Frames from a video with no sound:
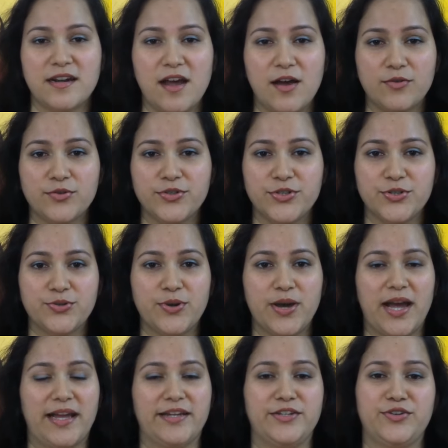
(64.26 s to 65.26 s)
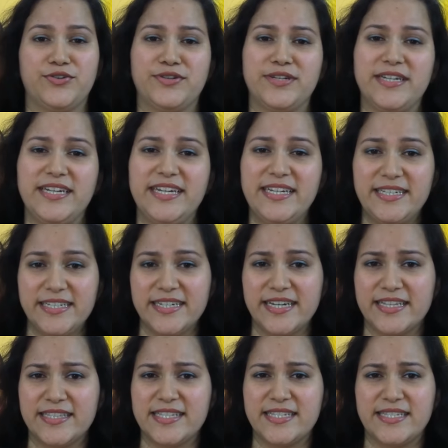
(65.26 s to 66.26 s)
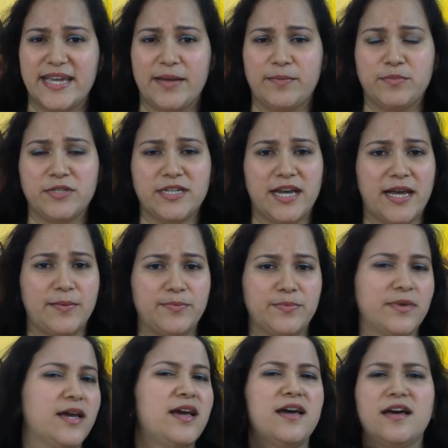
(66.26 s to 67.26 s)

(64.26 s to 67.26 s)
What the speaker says: around you and you're eating at the same time.